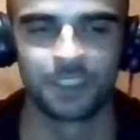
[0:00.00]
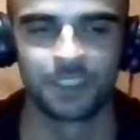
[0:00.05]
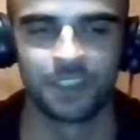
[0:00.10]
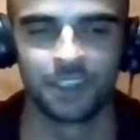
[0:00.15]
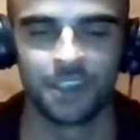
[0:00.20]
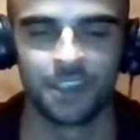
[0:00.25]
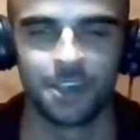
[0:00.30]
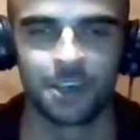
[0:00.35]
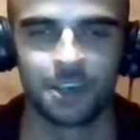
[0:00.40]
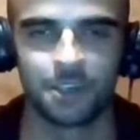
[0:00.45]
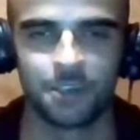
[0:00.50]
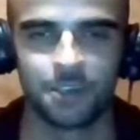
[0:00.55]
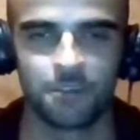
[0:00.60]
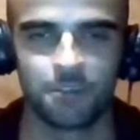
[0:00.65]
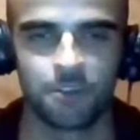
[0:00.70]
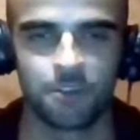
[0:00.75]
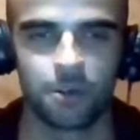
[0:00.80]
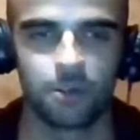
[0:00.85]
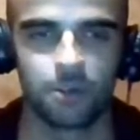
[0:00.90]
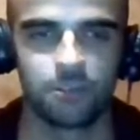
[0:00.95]

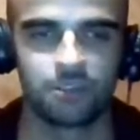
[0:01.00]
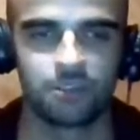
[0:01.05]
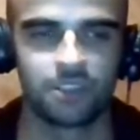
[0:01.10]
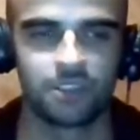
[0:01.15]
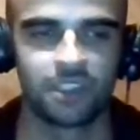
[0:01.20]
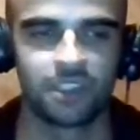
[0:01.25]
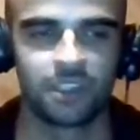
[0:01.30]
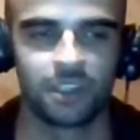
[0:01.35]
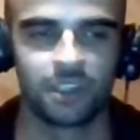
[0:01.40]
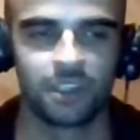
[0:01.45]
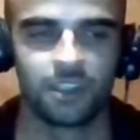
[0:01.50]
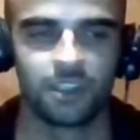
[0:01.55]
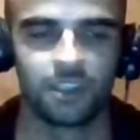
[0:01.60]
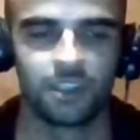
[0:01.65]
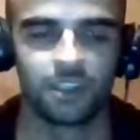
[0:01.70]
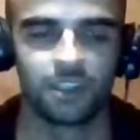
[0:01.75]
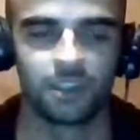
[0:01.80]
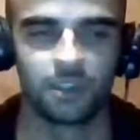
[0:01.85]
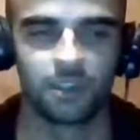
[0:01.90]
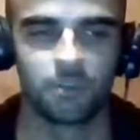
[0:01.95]
evolved and
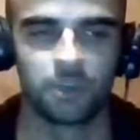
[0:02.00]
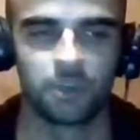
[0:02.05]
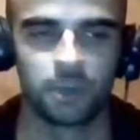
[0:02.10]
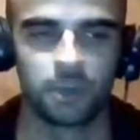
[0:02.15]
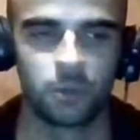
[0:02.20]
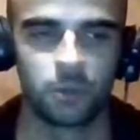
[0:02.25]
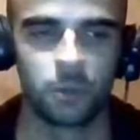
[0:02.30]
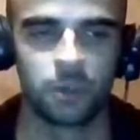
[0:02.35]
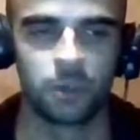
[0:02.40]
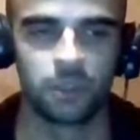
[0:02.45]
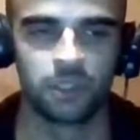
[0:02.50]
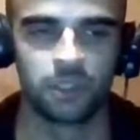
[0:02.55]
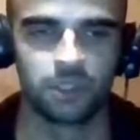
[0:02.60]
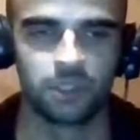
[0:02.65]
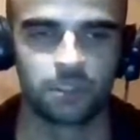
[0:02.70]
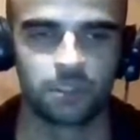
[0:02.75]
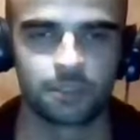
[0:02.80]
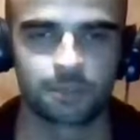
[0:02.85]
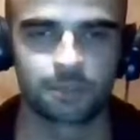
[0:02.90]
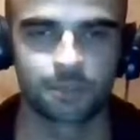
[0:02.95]
my role in
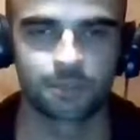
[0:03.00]
it.